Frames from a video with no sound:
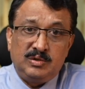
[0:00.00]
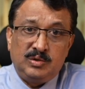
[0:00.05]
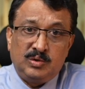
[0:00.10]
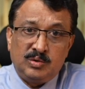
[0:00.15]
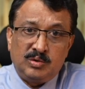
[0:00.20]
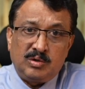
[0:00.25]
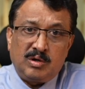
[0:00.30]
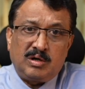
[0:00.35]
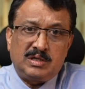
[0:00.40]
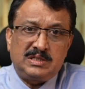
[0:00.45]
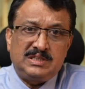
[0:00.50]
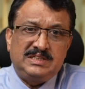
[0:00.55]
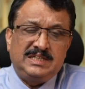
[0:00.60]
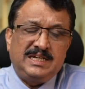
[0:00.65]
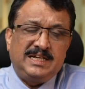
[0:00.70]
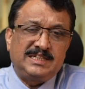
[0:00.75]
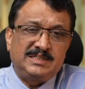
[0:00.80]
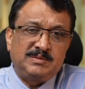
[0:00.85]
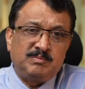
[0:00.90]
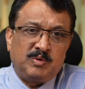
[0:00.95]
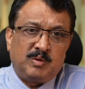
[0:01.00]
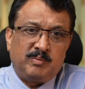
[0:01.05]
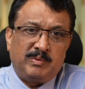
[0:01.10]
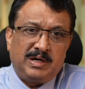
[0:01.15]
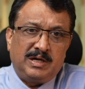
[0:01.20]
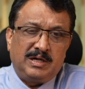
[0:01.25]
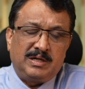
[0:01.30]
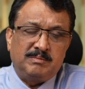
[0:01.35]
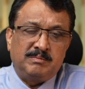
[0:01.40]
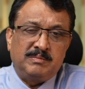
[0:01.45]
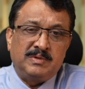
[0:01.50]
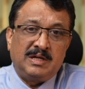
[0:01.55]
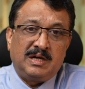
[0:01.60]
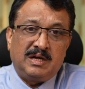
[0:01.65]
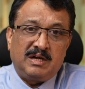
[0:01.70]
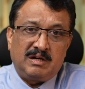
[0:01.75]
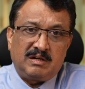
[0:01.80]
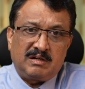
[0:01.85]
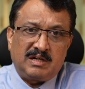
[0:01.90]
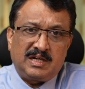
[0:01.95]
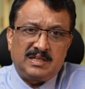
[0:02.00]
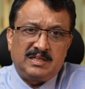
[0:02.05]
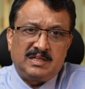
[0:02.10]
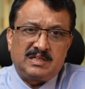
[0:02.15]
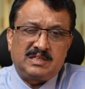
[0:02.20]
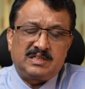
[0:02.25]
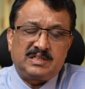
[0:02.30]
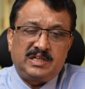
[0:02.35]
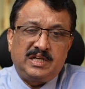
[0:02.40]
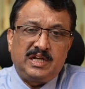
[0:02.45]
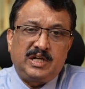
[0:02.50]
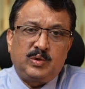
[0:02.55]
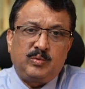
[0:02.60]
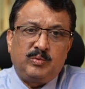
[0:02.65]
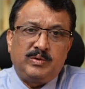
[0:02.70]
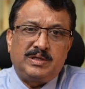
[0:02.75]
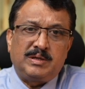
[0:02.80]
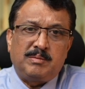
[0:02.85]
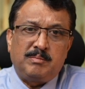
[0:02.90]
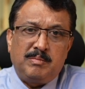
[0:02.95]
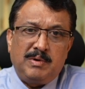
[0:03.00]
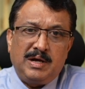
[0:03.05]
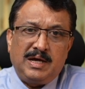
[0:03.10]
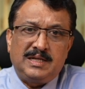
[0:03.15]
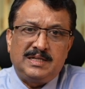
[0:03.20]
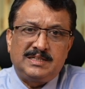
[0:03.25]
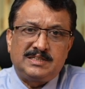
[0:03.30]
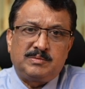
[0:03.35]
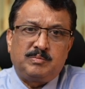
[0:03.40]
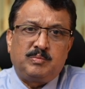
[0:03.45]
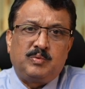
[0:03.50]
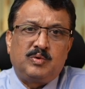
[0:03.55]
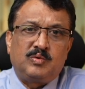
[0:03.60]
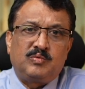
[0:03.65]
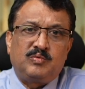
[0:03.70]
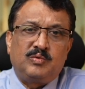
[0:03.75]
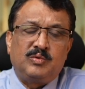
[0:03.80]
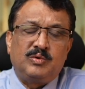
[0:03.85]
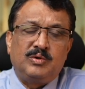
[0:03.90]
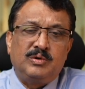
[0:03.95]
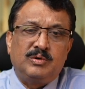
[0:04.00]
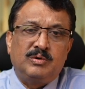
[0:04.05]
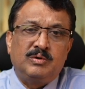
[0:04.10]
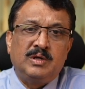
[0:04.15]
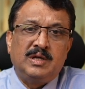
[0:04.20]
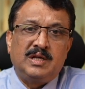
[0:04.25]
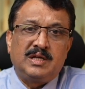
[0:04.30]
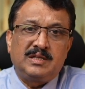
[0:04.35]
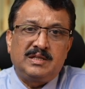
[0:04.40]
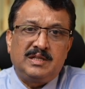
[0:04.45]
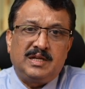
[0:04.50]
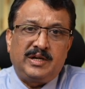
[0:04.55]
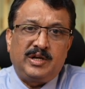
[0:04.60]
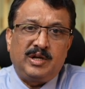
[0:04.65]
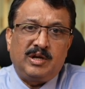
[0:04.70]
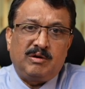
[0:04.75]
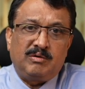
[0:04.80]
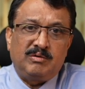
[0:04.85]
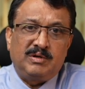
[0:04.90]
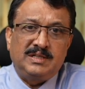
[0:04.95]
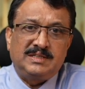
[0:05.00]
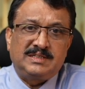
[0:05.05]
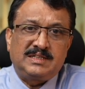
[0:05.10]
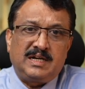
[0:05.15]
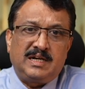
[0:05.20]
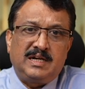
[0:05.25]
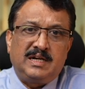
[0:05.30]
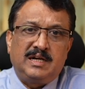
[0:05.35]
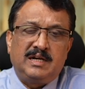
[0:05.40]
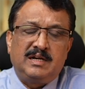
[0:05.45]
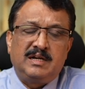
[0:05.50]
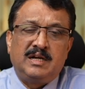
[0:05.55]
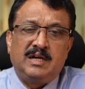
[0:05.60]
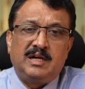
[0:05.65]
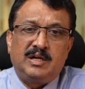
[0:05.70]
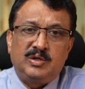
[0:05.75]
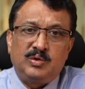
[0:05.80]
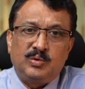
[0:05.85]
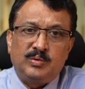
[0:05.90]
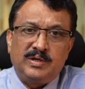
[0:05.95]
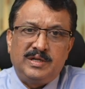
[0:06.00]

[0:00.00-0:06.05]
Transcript: do not chase momentum, rather stick with a balanced portfolio that you have decided to